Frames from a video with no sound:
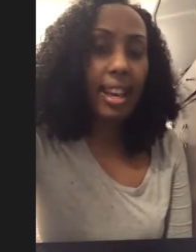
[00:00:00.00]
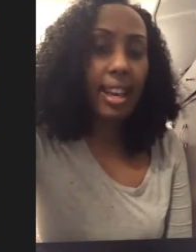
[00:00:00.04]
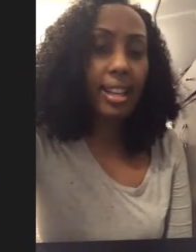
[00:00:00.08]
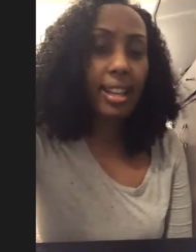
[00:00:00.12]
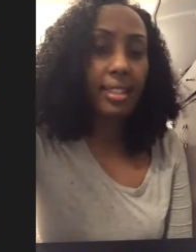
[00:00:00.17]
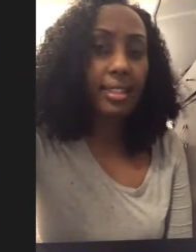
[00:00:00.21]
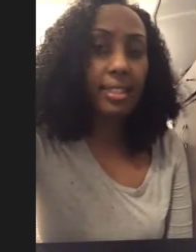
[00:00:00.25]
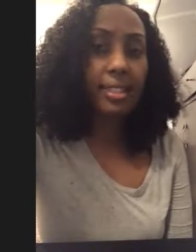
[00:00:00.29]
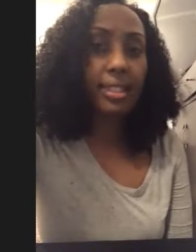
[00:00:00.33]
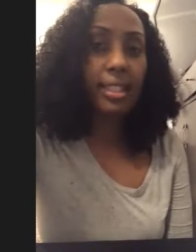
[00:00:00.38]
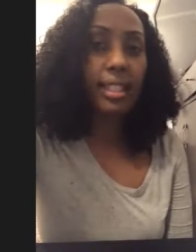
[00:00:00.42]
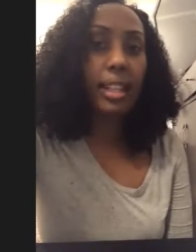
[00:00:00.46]

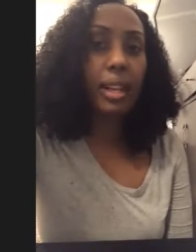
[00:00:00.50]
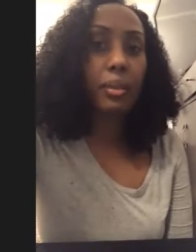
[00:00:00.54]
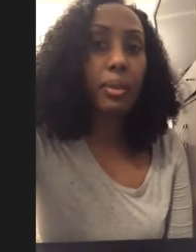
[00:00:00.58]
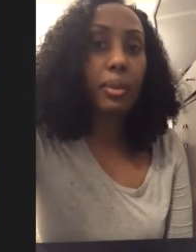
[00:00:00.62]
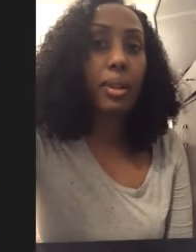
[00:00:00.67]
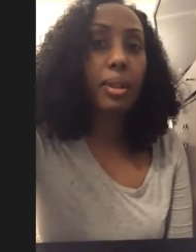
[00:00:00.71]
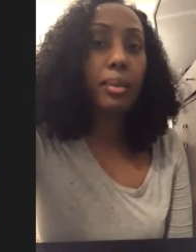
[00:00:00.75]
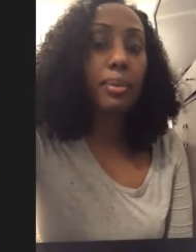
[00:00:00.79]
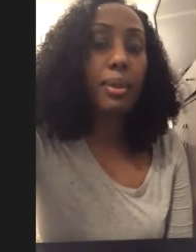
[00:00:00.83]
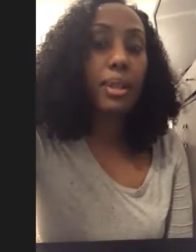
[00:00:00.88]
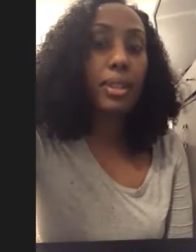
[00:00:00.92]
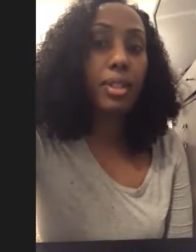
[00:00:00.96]
end and I
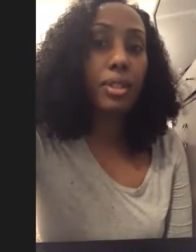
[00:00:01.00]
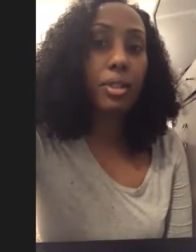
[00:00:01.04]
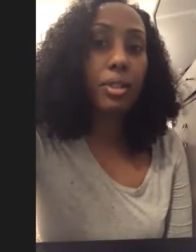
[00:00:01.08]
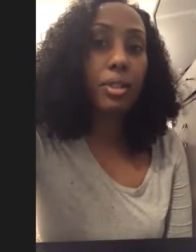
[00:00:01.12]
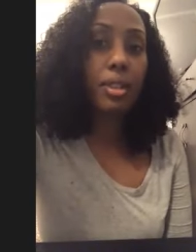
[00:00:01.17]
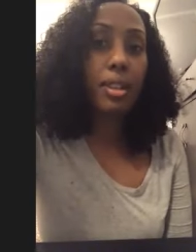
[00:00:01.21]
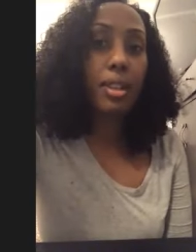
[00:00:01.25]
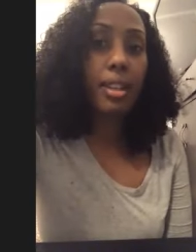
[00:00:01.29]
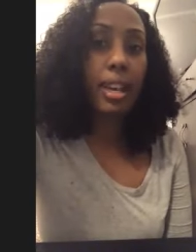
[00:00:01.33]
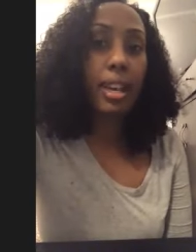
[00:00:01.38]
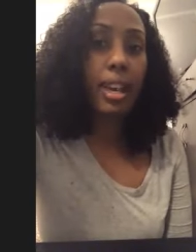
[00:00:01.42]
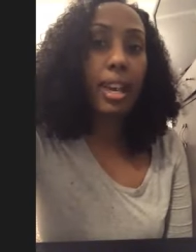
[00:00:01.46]
wanna be
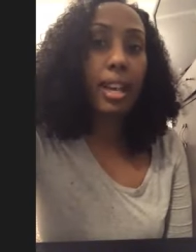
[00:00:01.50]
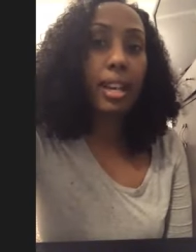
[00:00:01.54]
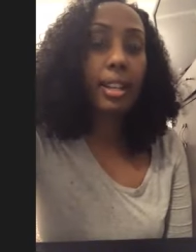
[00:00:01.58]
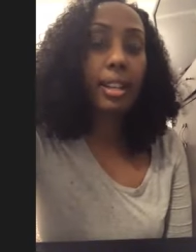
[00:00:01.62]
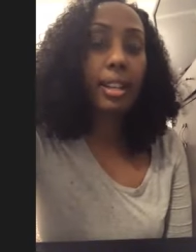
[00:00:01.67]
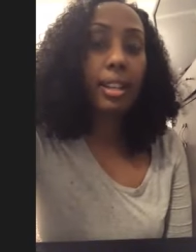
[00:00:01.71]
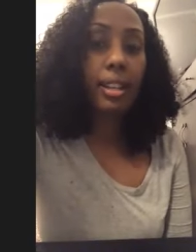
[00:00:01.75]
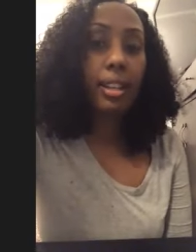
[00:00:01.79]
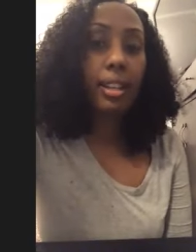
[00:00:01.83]
sure that,